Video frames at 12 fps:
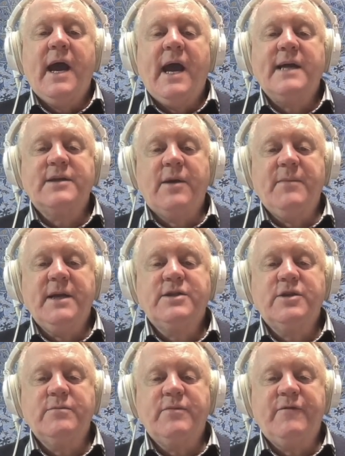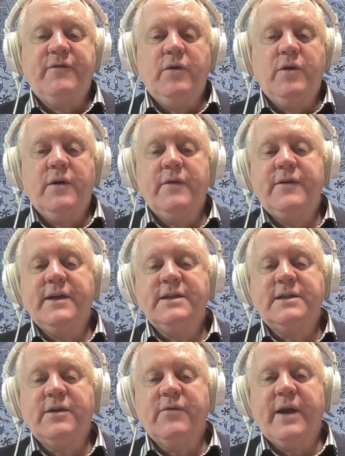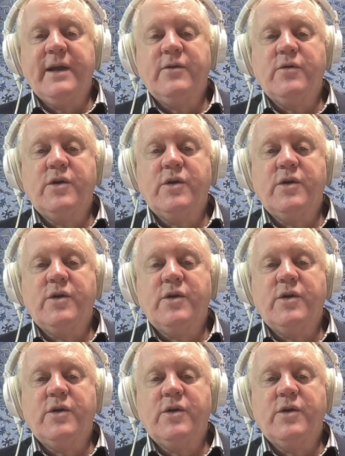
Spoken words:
As I mentioned before, these theoretical